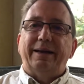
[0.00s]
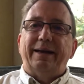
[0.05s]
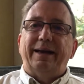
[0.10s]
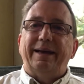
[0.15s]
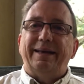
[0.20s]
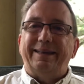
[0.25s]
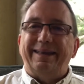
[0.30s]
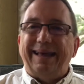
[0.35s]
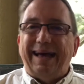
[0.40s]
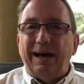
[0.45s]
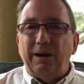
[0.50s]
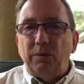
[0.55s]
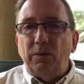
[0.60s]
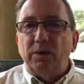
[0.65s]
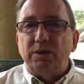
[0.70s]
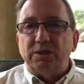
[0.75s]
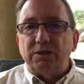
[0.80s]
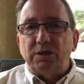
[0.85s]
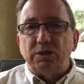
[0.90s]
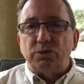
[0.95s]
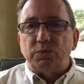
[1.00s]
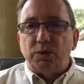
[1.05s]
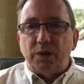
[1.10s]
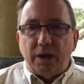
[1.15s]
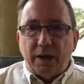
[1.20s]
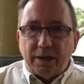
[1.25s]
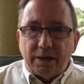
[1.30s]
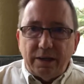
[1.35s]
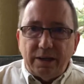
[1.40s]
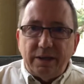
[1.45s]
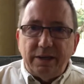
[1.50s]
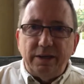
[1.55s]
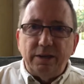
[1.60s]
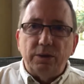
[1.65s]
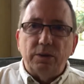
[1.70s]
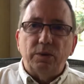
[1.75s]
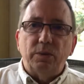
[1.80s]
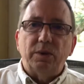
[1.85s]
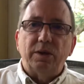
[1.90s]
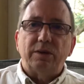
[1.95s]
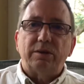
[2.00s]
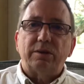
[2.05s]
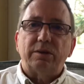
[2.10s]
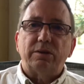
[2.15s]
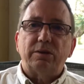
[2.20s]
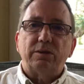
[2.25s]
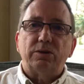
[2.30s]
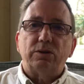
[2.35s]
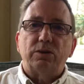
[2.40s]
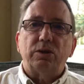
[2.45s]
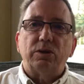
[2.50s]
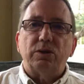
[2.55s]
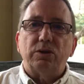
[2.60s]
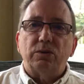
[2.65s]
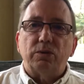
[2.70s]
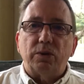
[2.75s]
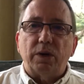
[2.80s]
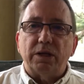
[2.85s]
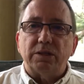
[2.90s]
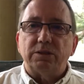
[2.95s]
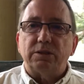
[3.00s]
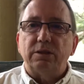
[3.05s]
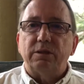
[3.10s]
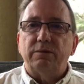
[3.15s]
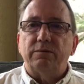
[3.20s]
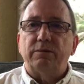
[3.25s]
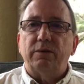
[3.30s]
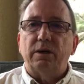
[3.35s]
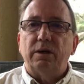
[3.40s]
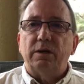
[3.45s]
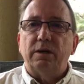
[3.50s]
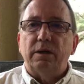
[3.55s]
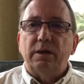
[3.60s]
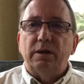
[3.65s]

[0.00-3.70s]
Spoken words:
And that one, since we're not going to deal with during the rest of the